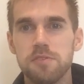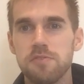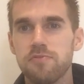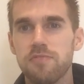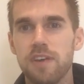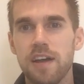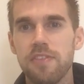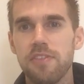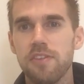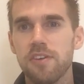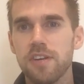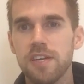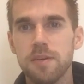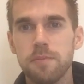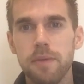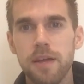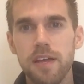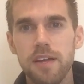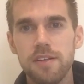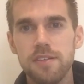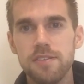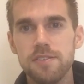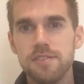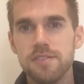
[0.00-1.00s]
You find their
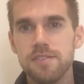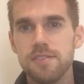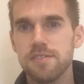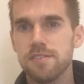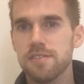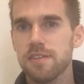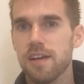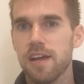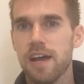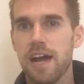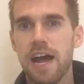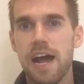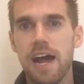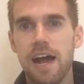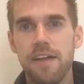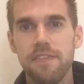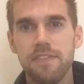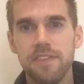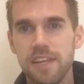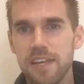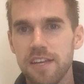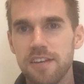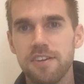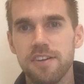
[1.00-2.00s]
emails
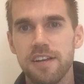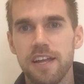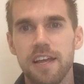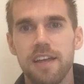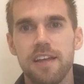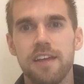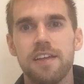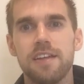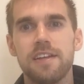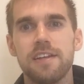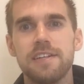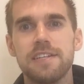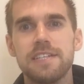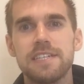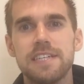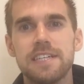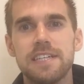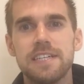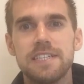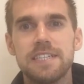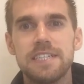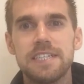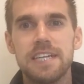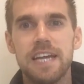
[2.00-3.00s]
on the internet.
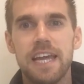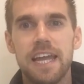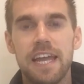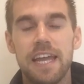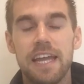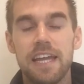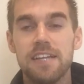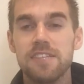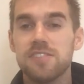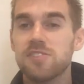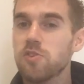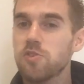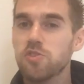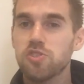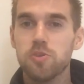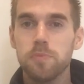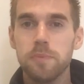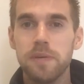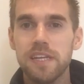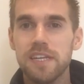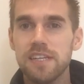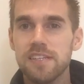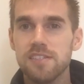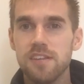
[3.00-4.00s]
And
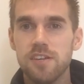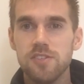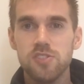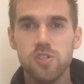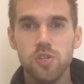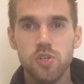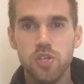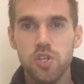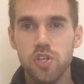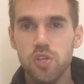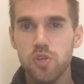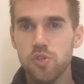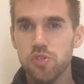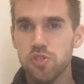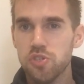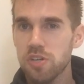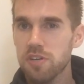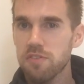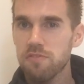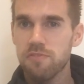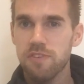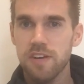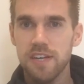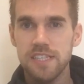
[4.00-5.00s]
social media is also huge. You
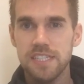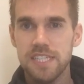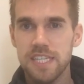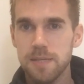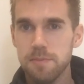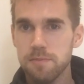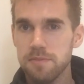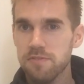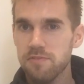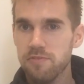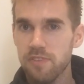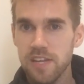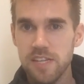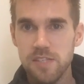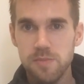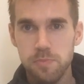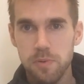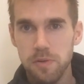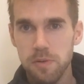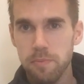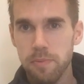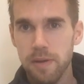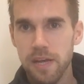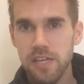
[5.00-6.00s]
can find teams'
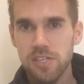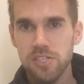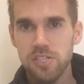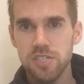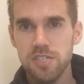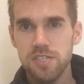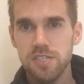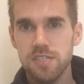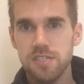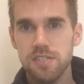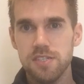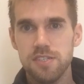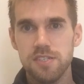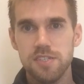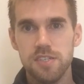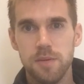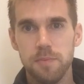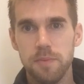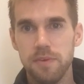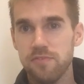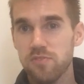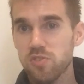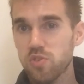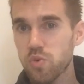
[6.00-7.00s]
Facebook pages,
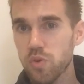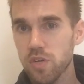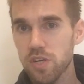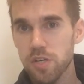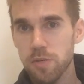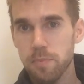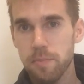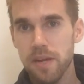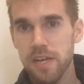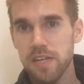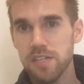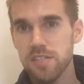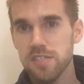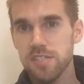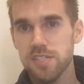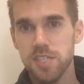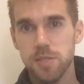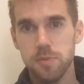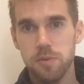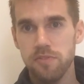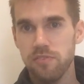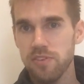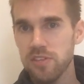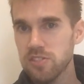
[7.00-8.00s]
some have Twitter pages,
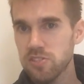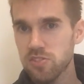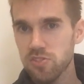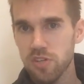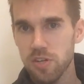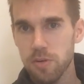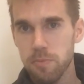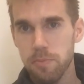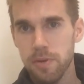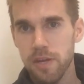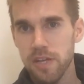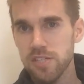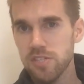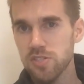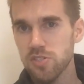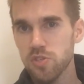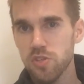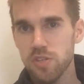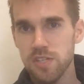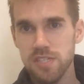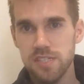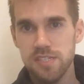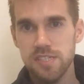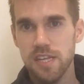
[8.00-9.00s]
some have Instagram pages.
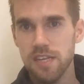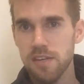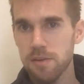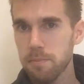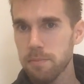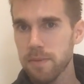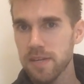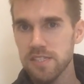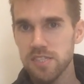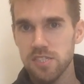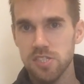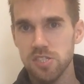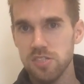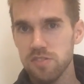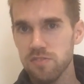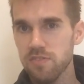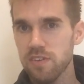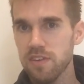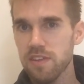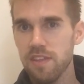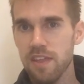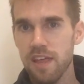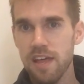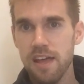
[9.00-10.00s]
You can send them messages
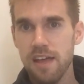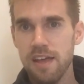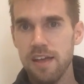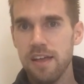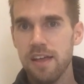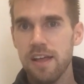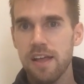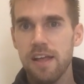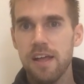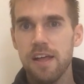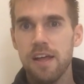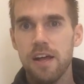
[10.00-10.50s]
via that.